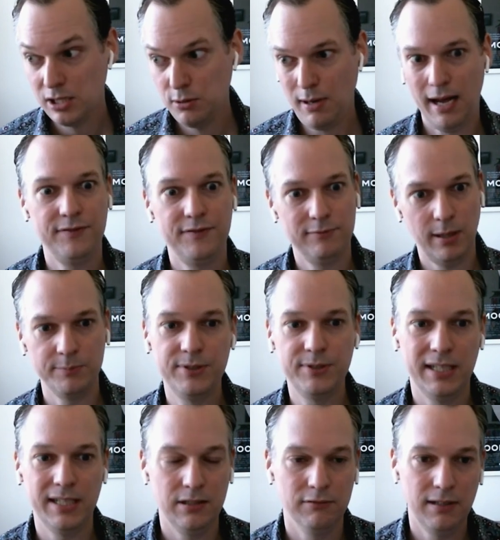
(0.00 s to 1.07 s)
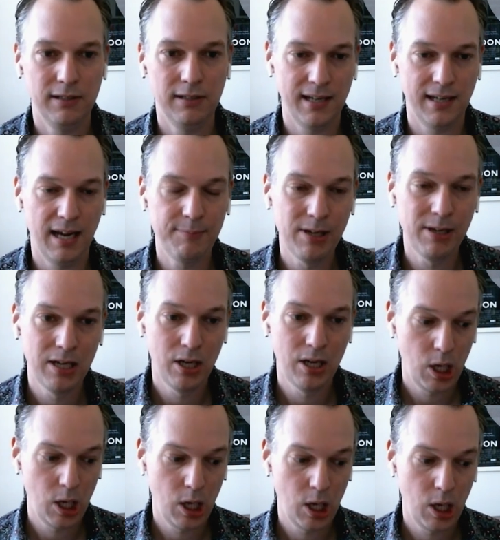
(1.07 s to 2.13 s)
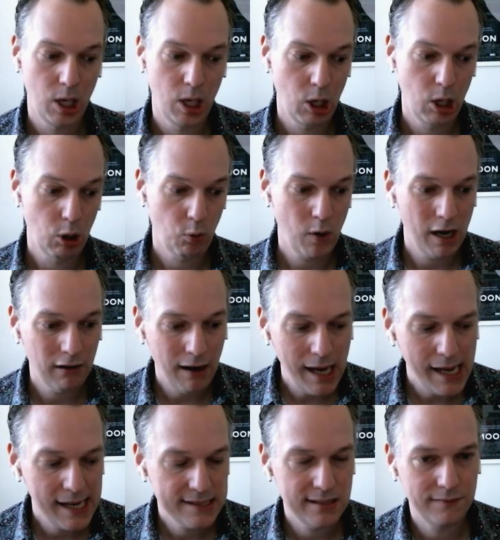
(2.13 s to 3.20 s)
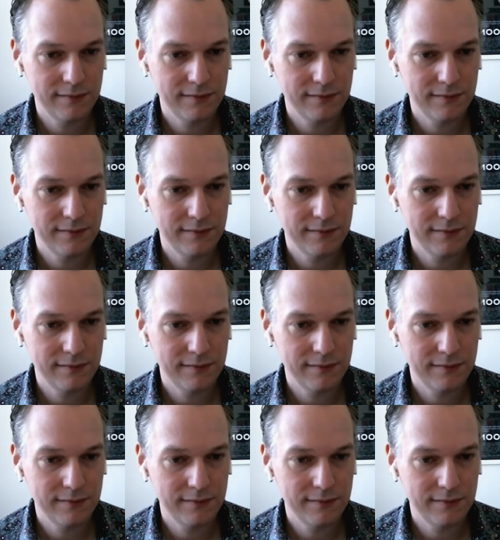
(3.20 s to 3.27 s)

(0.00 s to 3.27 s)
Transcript: you have to update your runtime. Whereas if you use